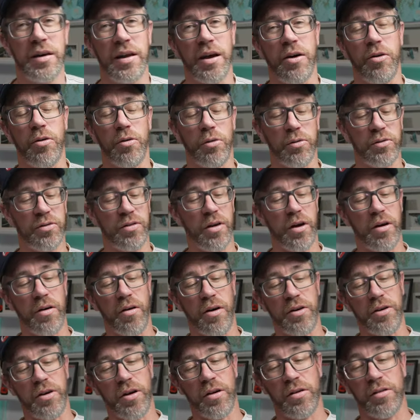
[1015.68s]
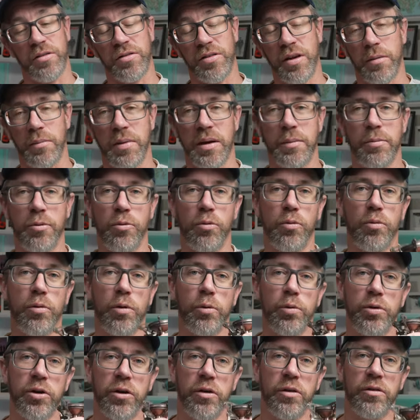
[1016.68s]
Now, also, I know some people
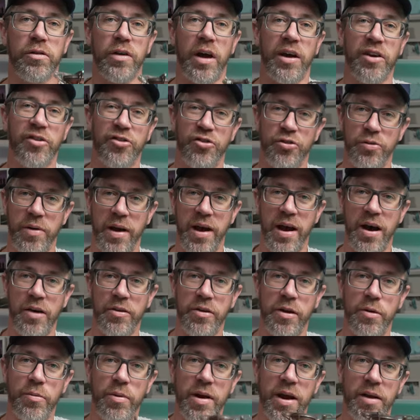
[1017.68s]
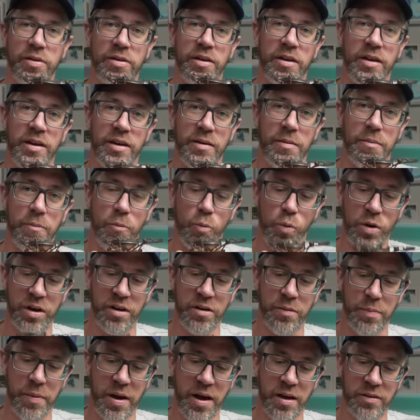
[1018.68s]
will use a shroud around the
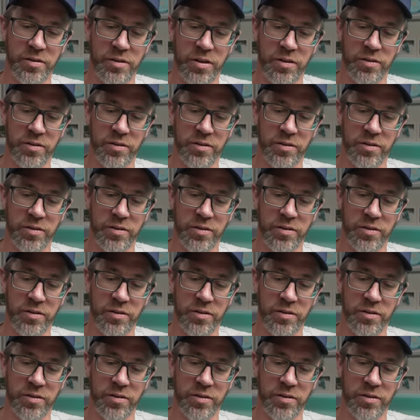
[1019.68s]
Windmaster